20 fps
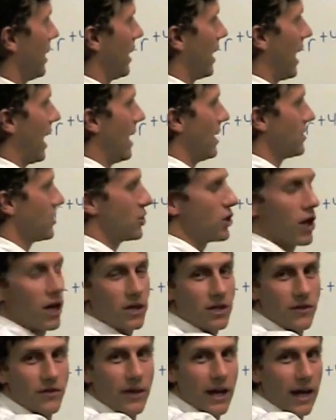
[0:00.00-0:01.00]
it has a
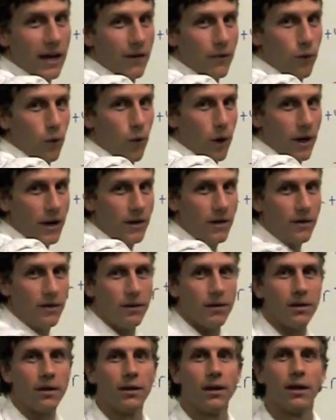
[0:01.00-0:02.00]
charge of -1.
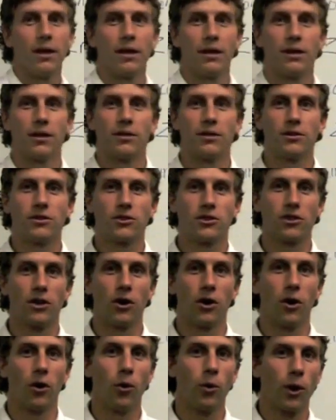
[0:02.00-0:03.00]

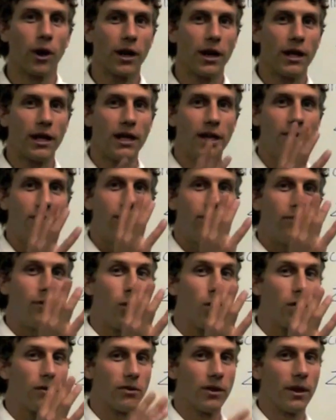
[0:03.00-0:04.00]
So we're going to need
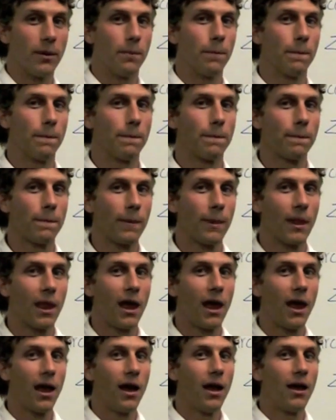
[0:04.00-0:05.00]
4 of them.
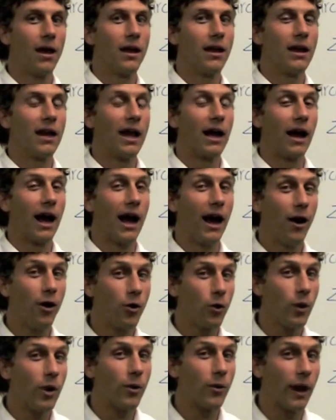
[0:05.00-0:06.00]
Now how
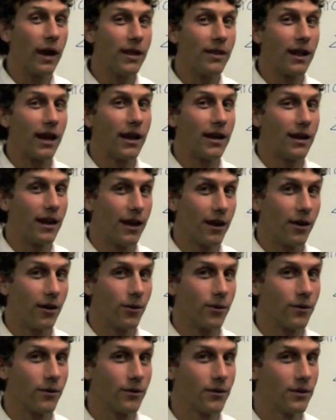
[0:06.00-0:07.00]
do we write that
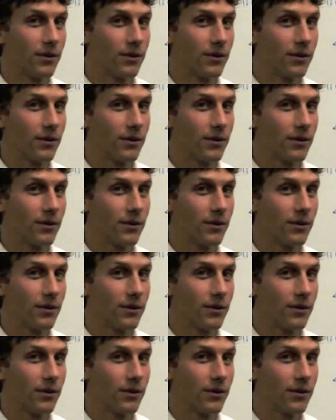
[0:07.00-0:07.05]
down?